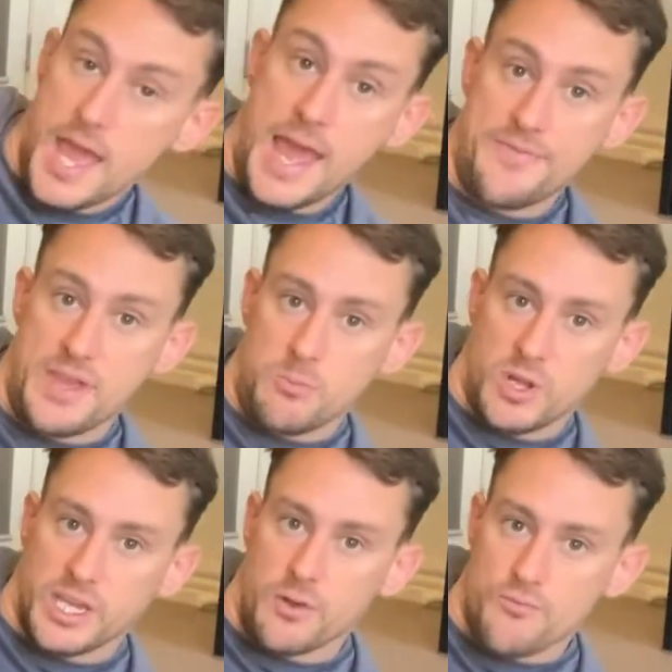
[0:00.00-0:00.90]
And then we're
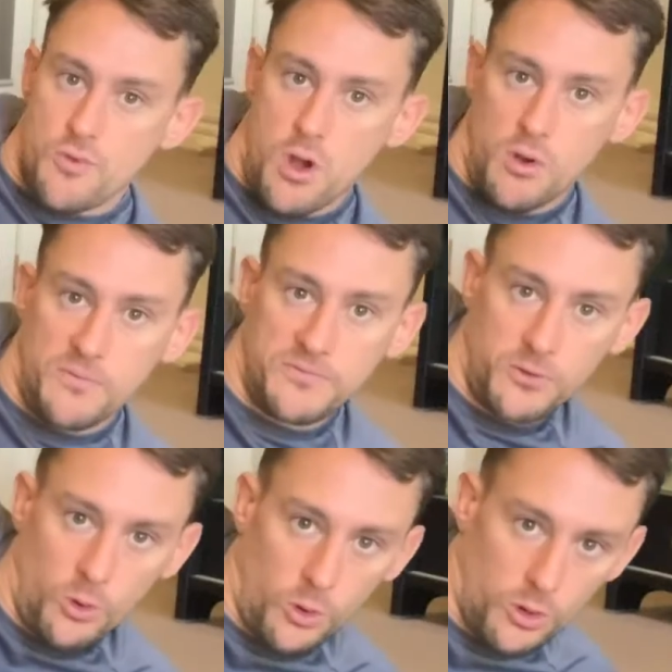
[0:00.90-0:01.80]
going to roll
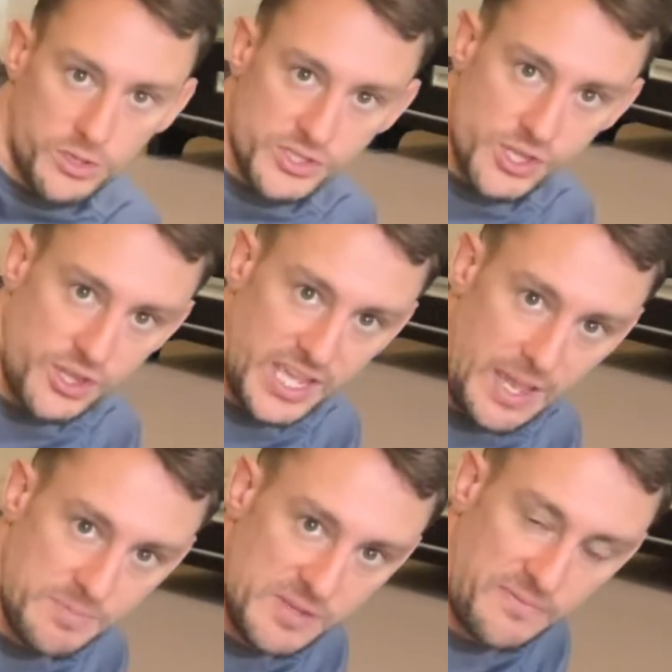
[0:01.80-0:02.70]
forward so that your
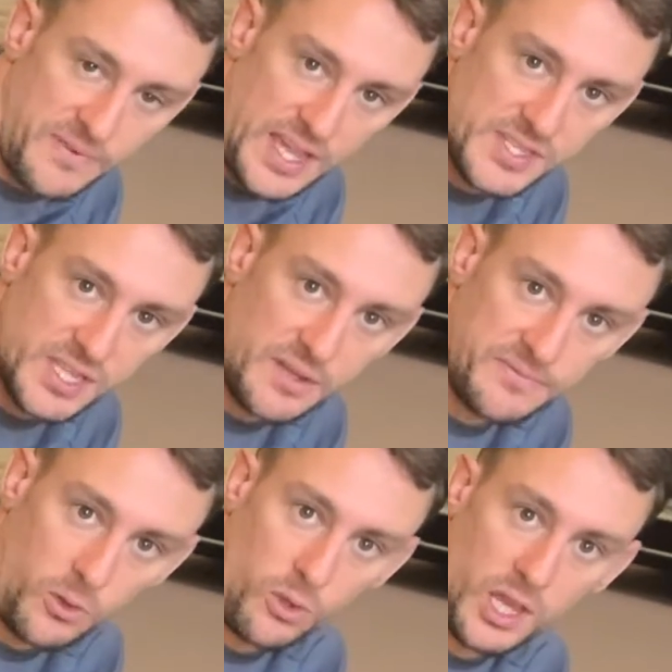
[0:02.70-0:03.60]
hips are facing the
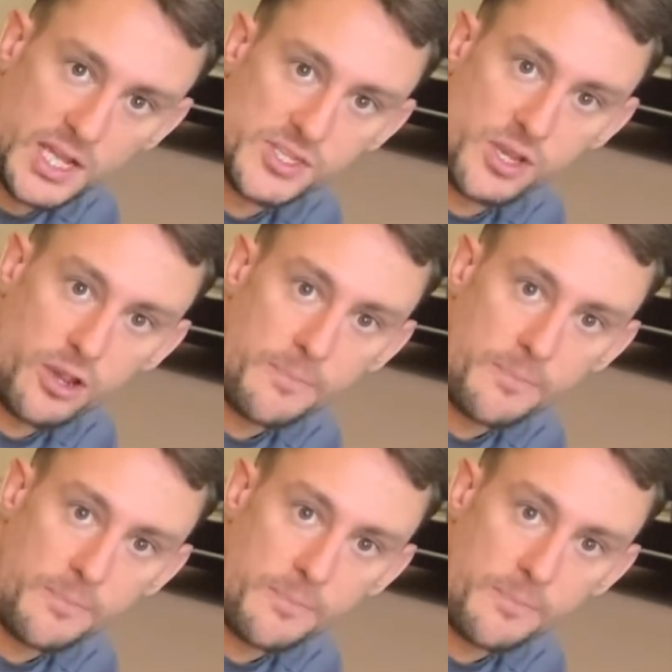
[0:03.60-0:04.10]
floor like so.